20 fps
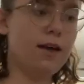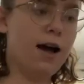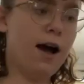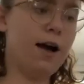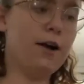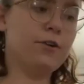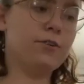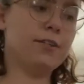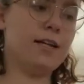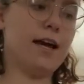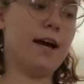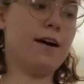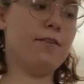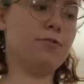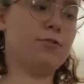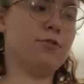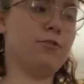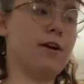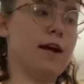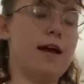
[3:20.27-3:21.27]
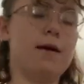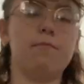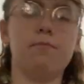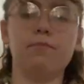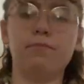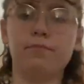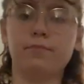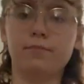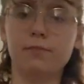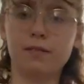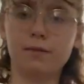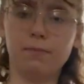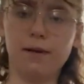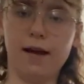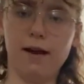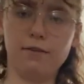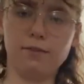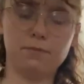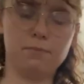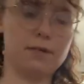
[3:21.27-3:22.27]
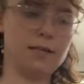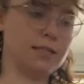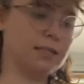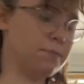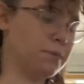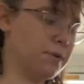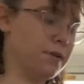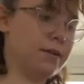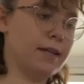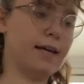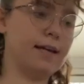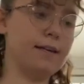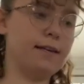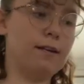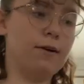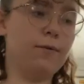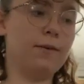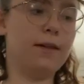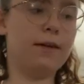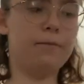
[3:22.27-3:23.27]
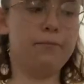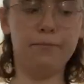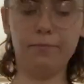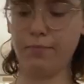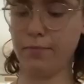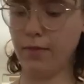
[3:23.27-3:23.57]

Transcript: I also have cream. It's my housemates, but they can deal with it.